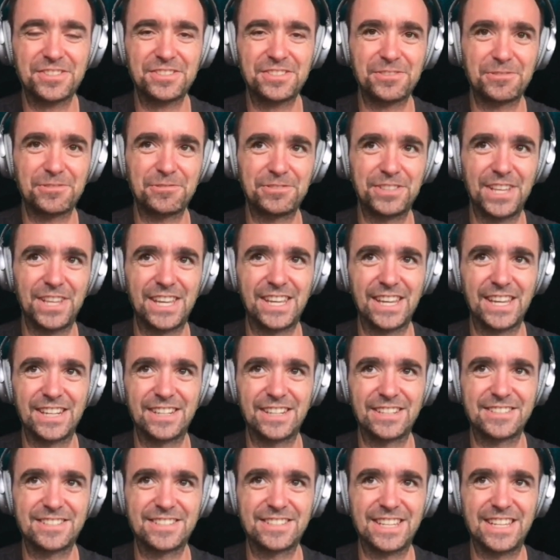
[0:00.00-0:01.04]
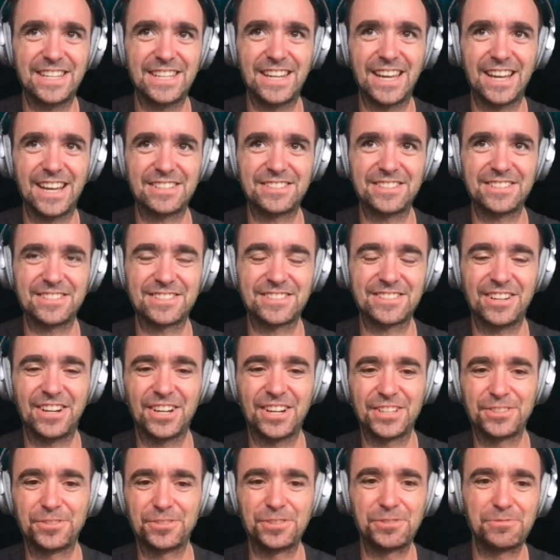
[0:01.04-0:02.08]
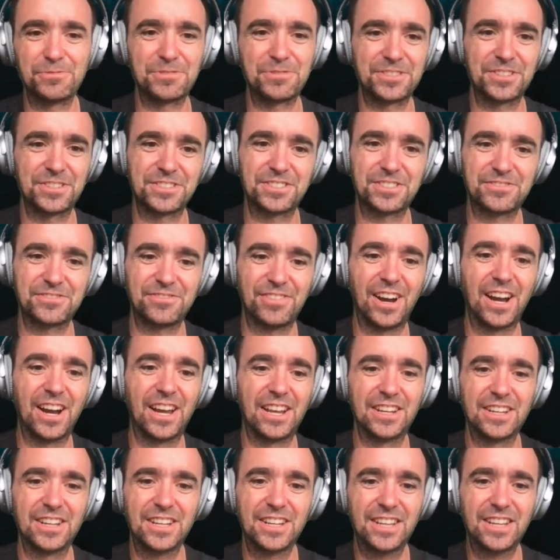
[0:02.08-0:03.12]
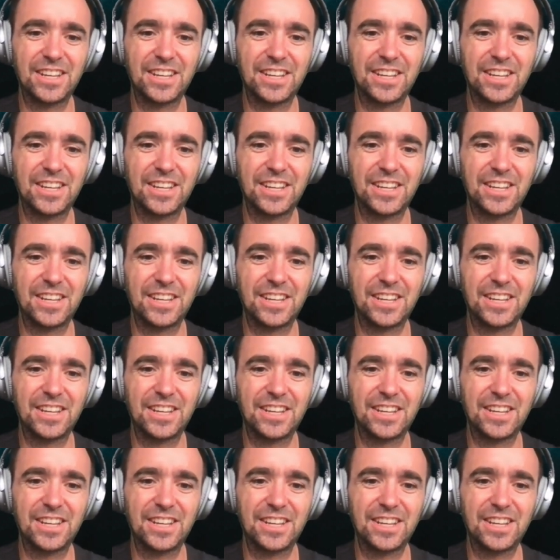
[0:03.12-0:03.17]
so they can still access other users' file.